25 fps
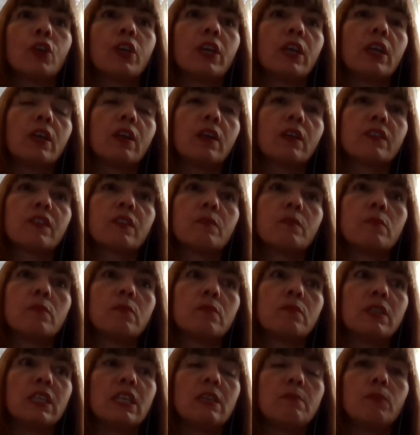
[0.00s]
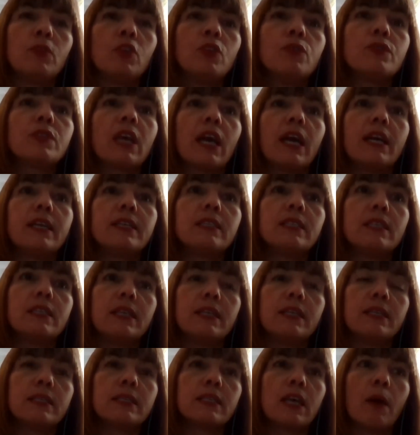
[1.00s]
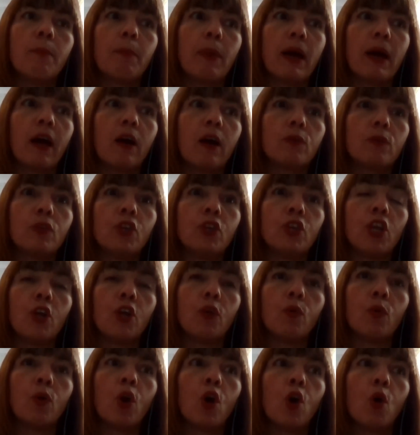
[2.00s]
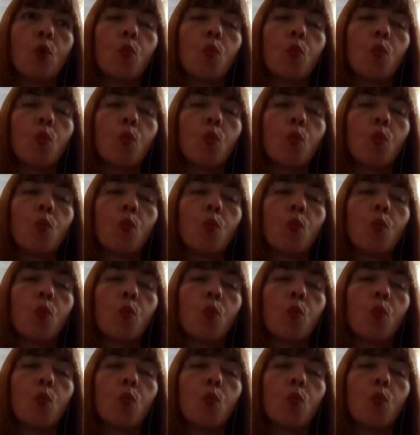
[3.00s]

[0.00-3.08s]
looking at some deep use cases about, you know,